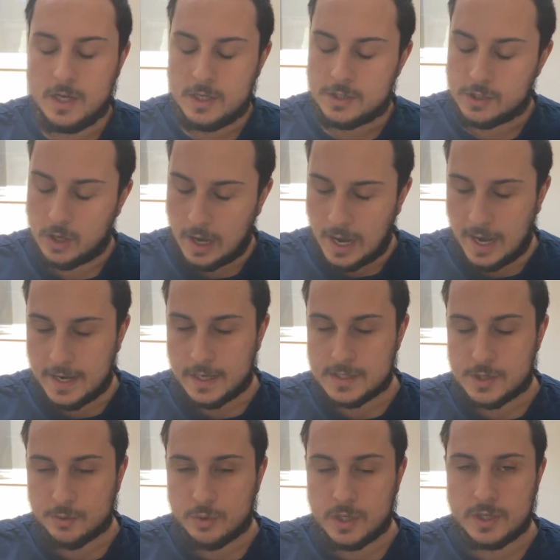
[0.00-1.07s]
So I,
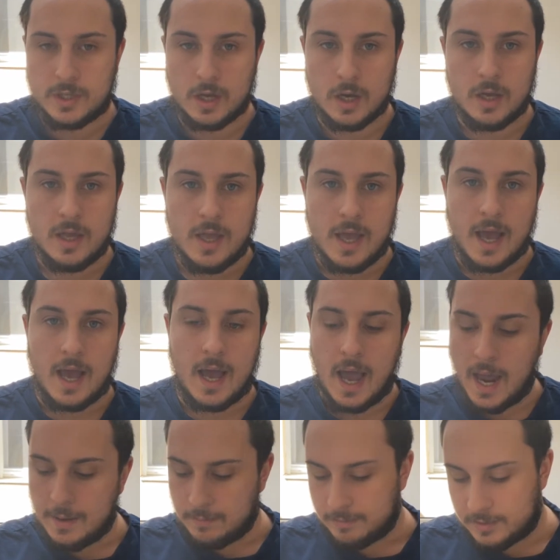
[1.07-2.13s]
as a reader,
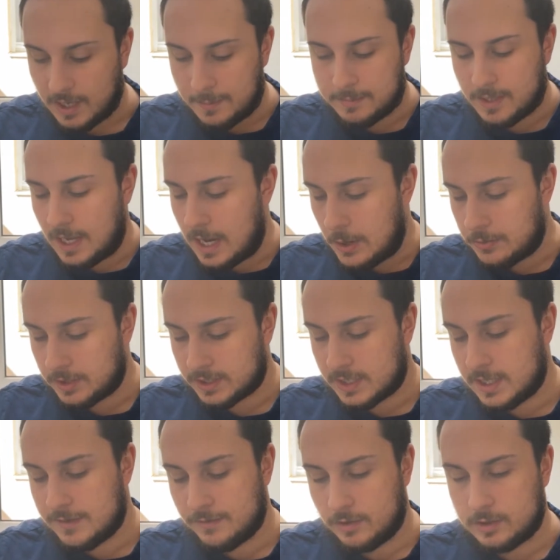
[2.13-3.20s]
I type down a
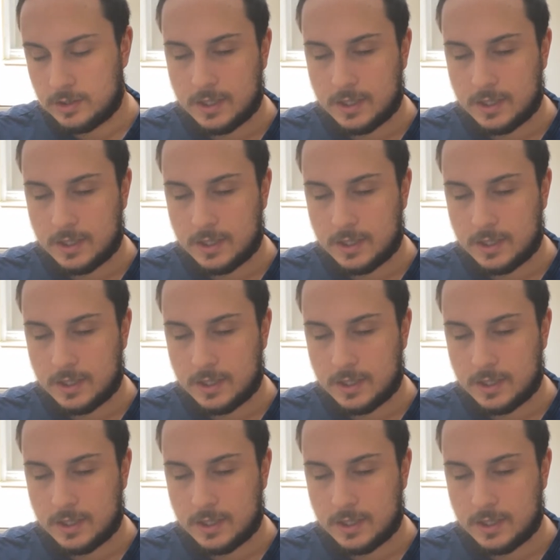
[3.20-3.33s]
keyword,